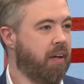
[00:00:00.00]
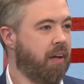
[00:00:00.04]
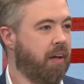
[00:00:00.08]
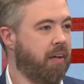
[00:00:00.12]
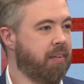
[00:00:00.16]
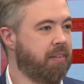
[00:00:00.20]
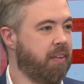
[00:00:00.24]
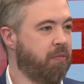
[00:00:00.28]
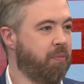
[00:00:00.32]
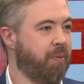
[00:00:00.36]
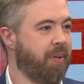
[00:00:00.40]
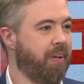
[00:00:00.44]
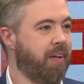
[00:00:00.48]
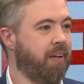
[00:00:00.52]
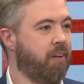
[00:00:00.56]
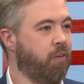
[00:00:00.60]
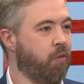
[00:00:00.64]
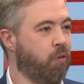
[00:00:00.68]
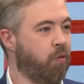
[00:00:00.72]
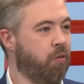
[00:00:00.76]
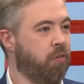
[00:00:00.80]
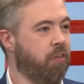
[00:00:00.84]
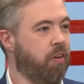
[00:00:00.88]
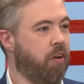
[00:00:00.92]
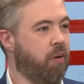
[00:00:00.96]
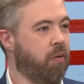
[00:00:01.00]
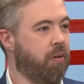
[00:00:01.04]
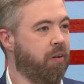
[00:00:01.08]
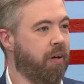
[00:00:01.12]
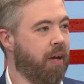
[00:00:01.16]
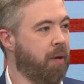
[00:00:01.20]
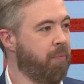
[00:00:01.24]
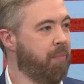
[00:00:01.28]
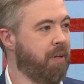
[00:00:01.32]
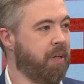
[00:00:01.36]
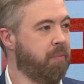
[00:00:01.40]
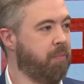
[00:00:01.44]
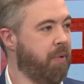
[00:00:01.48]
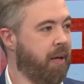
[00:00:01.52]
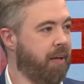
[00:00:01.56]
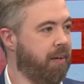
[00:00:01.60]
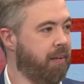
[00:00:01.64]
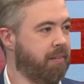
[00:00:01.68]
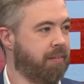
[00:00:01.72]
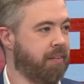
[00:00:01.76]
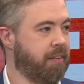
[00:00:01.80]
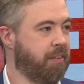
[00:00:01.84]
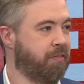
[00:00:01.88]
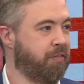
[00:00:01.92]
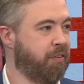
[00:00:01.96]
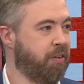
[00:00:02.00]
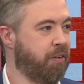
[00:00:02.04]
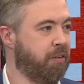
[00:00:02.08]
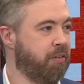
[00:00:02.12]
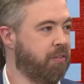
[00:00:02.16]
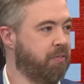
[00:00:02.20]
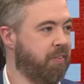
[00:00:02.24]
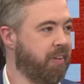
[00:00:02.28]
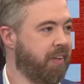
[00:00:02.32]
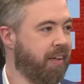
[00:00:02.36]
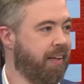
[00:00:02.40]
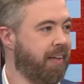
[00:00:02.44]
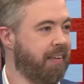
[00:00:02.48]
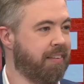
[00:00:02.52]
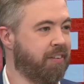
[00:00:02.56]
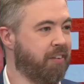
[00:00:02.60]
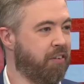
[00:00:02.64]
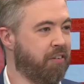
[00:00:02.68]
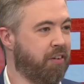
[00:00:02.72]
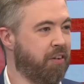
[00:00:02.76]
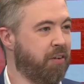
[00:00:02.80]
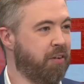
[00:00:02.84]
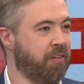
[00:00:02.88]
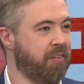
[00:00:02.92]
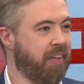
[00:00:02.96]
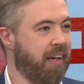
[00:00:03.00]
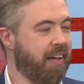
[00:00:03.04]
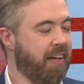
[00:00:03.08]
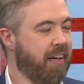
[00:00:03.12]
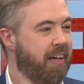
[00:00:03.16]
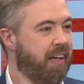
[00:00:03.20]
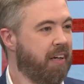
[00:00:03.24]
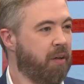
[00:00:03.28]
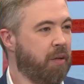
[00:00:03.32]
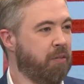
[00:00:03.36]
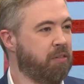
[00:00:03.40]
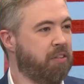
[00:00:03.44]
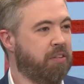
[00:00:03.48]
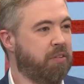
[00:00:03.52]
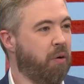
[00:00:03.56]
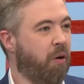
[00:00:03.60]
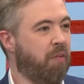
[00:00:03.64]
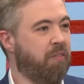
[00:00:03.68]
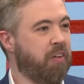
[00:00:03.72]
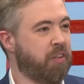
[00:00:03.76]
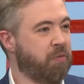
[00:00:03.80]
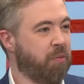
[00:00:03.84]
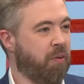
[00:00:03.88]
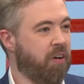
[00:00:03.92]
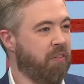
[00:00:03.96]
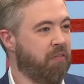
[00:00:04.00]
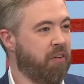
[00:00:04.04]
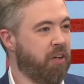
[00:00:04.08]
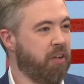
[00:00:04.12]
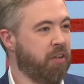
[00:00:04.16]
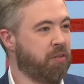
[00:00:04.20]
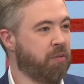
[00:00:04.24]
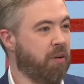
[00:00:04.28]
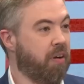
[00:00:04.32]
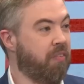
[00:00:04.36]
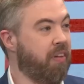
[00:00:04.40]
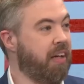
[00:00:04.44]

as if we didn't all know Emily Maitlis's views for years Well, on news. exactly. It was so obvious what her views were.